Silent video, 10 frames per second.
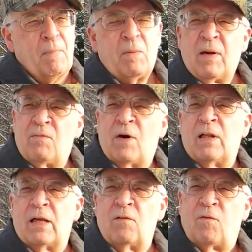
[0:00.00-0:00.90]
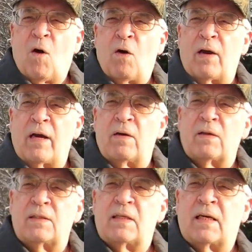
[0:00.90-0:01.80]
we'll get very little fog here
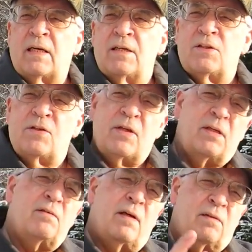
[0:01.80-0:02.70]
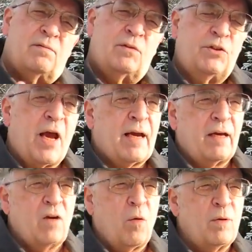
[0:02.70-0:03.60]
in Sitka, so the jet
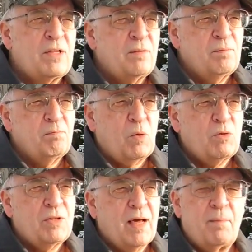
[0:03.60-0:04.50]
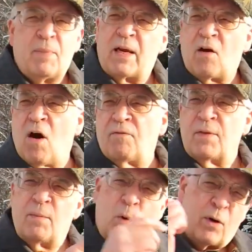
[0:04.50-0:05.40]
can always, most of the time, take off
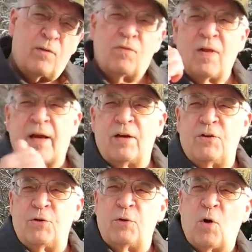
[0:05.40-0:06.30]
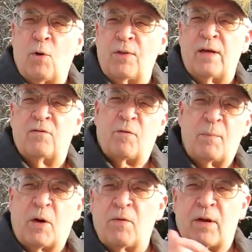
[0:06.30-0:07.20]
in the morning, fly to Juneau, and then
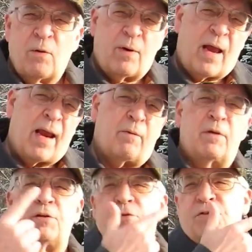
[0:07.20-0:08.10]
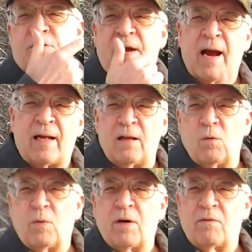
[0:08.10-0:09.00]
from there they go to Anchorage or Seattle,
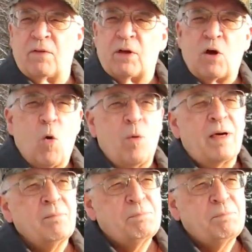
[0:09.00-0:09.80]
or wherever they're going.